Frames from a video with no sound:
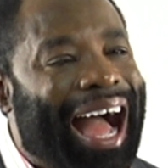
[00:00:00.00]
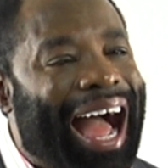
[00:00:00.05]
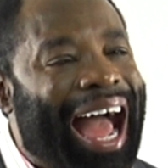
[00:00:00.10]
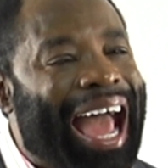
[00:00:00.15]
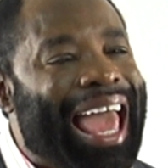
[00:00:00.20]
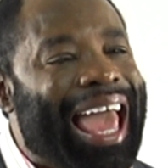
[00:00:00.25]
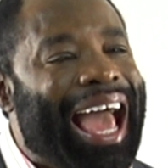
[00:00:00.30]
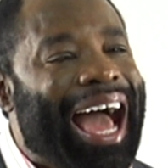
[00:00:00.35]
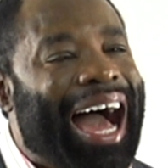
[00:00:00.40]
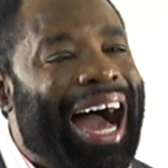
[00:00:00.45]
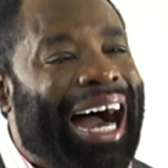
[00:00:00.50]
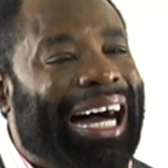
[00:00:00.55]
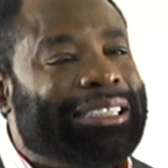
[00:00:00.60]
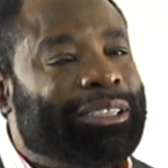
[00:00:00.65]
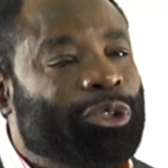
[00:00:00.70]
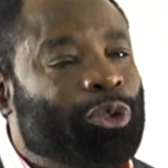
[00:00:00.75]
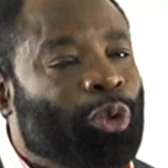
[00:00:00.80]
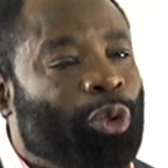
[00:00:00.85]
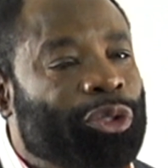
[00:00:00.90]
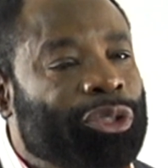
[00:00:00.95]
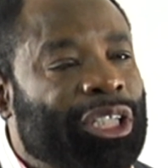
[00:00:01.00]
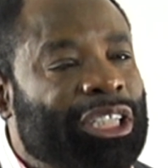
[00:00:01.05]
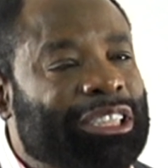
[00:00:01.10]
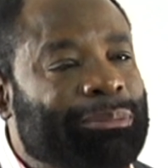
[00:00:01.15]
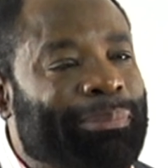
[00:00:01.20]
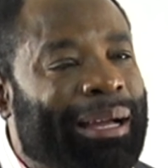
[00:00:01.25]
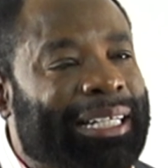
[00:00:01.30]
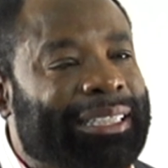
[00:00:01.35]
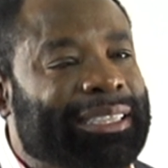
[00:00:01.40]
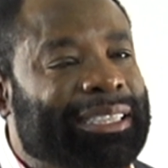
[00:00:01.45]
I had to
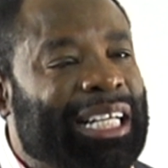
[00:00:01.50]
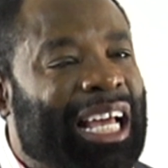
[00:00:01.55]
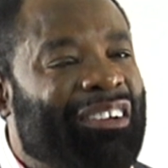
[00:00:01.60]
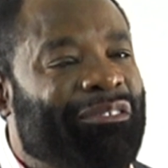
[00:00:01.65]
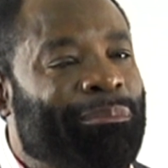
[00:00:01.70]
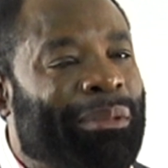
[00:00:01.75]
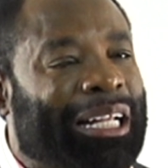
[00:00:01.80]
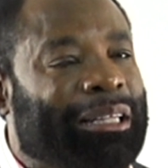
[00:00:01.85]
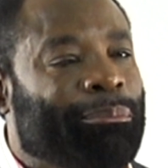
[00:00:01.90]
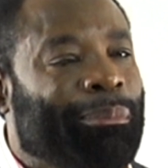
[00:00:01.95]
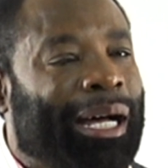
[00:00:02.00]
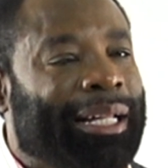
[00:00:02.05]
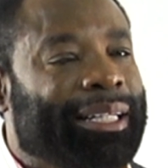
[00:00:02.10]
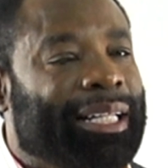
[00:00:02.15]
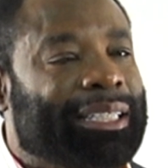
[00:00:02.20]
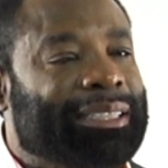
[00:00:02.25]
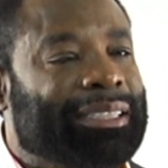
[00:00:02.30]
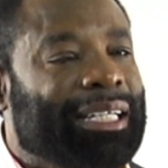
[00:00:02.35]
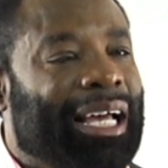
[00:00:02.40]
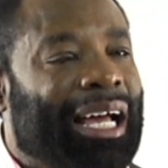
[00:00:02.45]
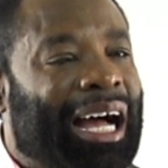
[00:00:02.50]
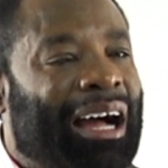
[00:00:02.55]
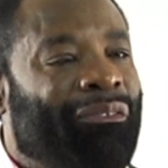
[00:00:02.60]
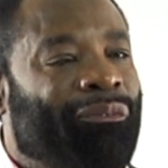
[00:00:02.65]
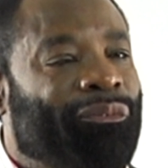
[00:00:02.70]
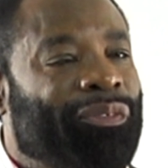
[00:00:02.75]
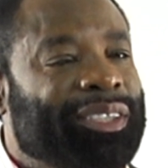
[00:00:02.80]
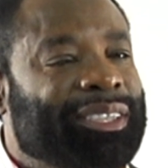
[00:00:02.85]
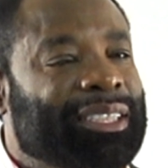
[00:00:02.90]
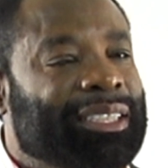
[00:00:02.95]
teach myself mathematics
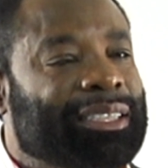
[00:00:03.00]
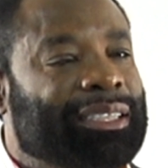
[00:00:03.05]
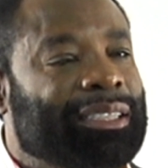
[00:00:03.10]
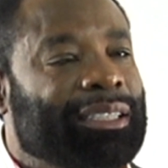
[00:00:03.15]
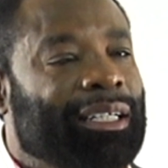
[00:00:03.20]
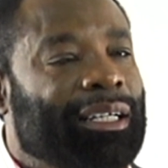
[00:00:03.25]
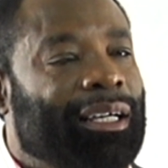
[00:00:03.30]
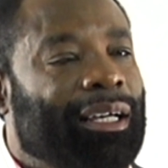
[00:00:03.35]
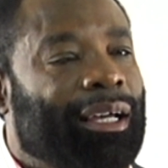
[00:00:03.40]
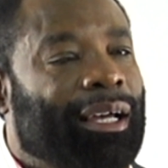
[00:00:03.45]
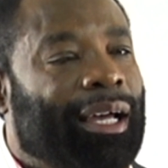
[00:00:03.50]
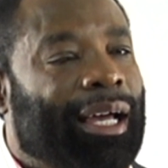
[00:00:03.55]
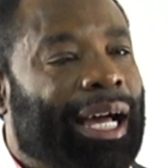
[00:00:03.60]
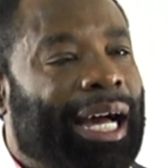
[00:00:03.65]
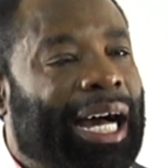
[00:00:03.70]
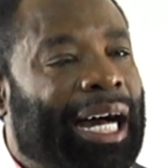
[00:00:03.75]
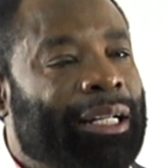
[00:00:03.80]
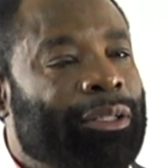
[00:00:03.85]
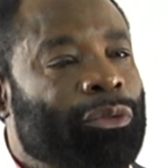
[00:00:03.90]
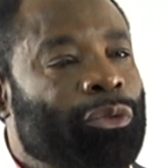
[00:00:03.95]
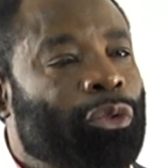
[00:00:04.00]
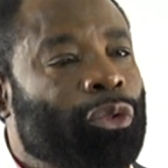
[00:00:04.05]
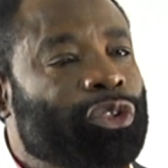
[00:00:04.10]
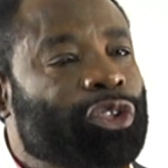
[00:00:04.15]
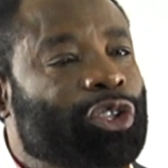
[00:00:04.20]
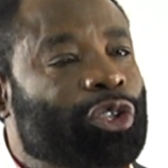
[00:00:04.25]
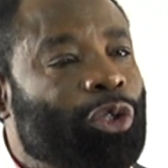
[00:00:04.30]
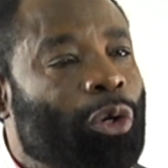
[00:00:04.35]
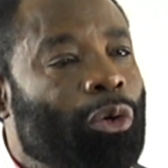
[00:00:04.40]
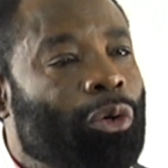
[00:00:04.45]
and physics, and do
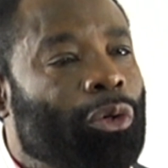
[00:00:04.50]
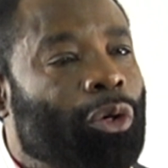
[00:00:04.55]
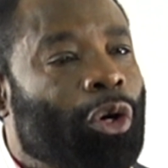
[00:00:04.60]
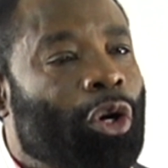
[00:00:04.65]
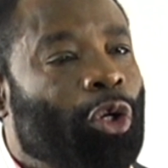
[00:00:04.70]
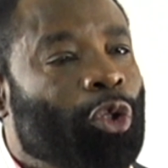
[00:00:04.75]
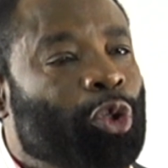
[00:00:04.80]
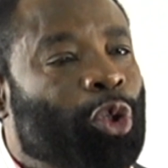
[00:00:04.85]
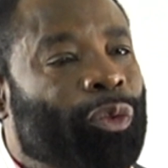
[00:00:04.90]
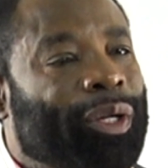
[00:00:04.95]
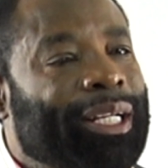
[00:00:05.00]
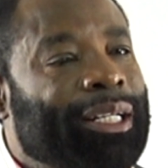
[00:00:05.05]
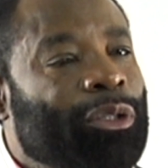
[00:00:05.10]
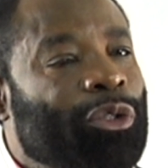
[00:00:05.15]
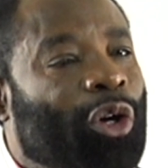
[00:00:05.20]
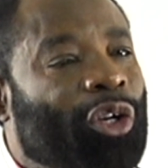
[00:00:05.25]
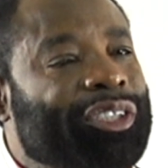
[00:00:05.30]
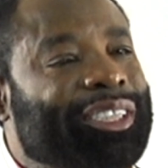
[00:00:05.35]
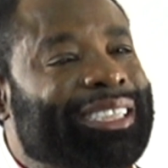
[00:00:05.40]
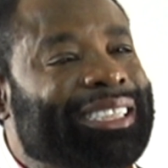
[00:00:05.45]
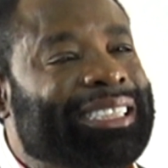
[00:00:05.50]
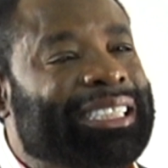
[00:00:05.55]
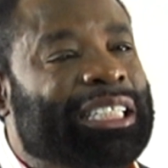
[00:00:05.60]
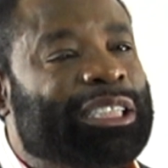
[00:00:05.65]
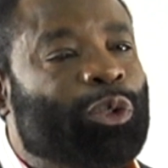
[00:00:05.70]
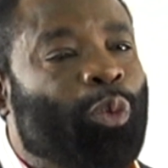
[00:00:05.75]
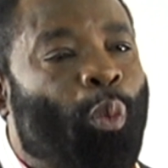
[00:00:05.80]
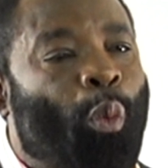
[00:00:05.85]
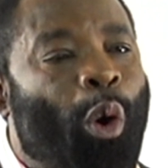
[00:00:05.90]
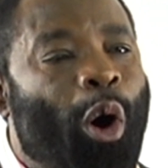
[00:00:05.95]
so during those
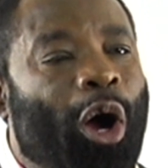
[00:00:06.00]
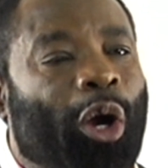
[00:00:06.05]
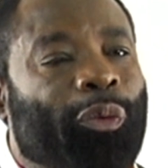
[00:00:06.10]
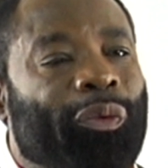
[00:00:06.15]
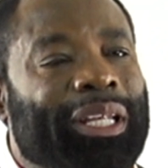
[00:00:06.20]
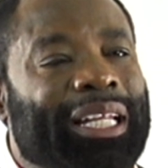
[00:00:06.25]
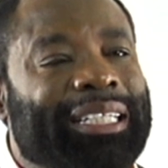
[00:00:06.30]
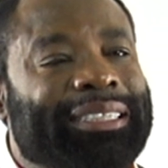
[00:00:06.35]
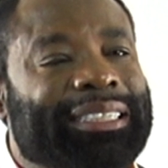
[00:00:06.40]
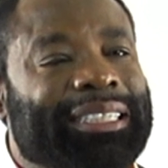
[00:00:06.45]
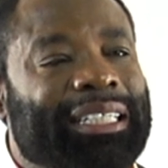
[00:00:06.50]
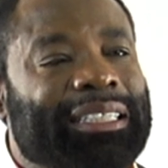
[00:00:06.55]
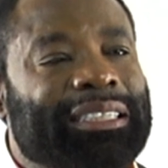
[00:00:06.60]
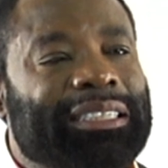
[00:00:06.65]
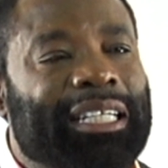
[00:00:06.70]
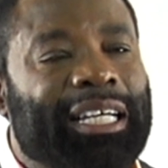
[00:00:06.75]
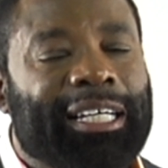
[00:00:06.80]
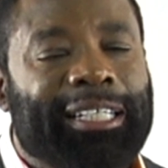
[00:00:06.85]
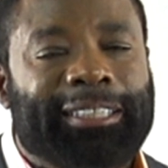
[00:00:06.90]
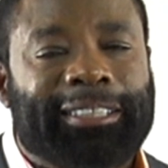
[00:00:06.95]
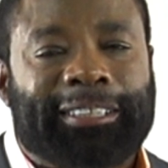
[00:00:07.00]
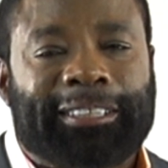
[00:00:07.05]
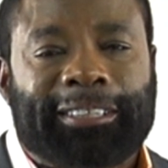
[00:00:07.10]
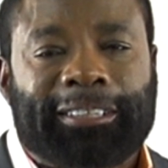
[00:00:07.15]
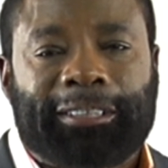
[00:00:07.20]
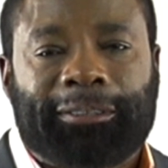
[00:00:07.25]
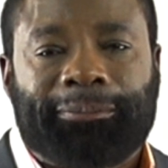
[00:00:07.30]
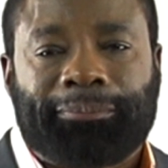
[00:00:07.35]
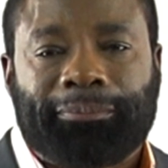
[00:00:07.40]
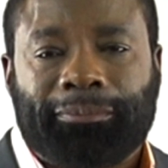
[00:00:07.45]
6 war-related
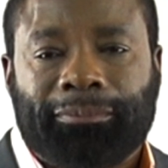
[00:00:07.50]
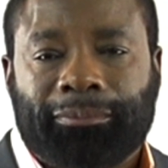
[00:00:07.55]
years.